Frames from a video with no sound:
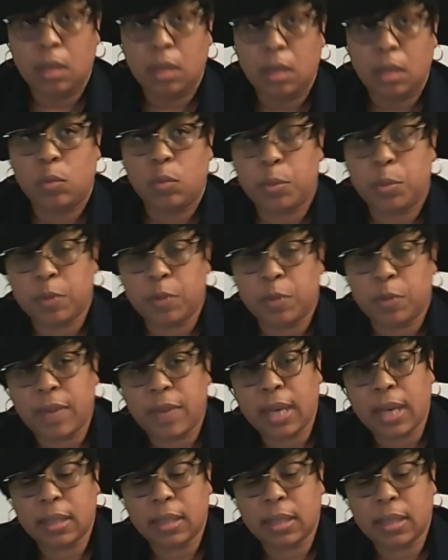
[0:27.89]
We
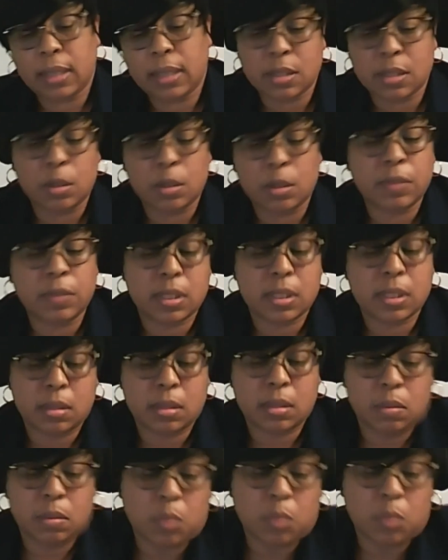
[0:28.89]
provide these
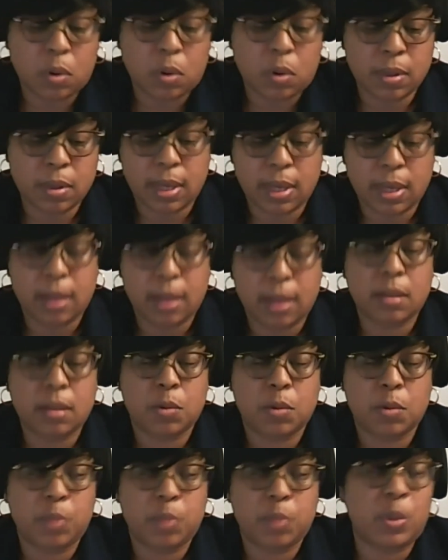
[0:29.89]
services to more than
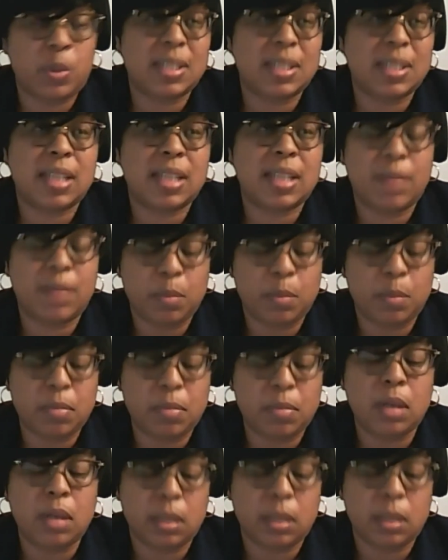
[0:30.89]
3.7
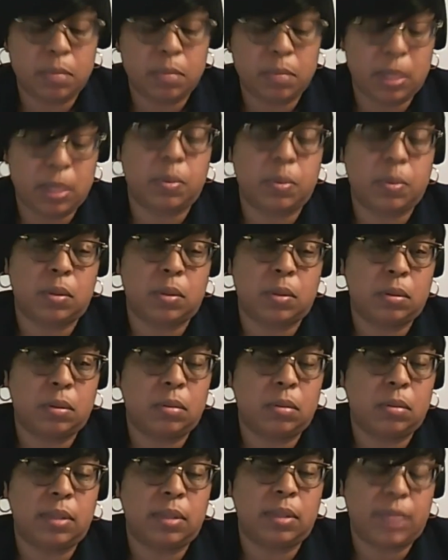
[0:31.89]
million people
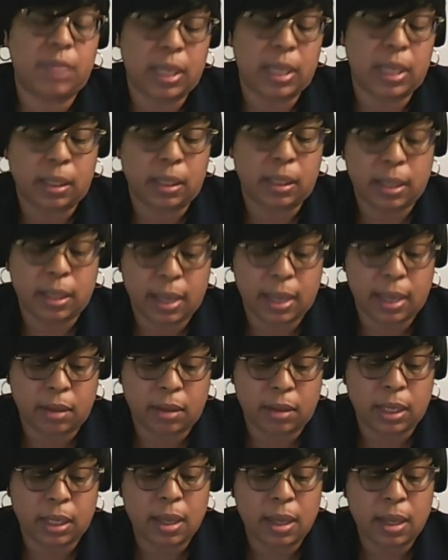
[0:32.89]
who live in LA
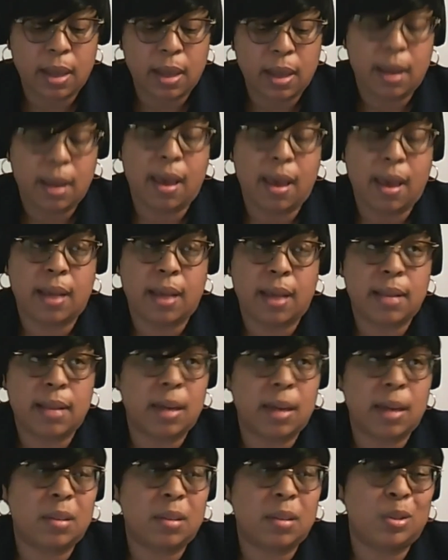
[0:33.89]
County, and
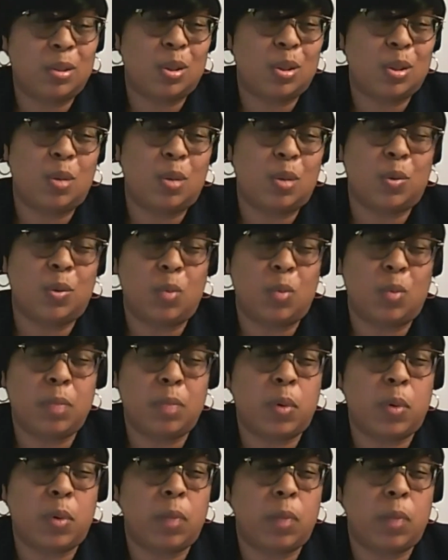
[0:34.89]
that includes over
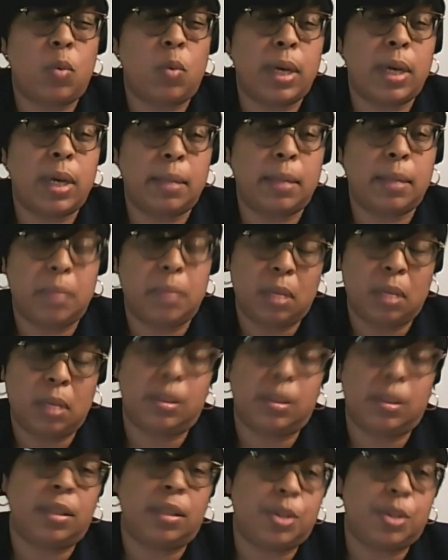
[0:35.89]
1.1
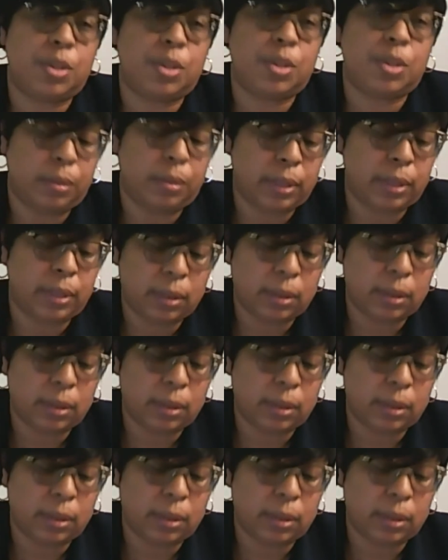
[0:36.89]
million children.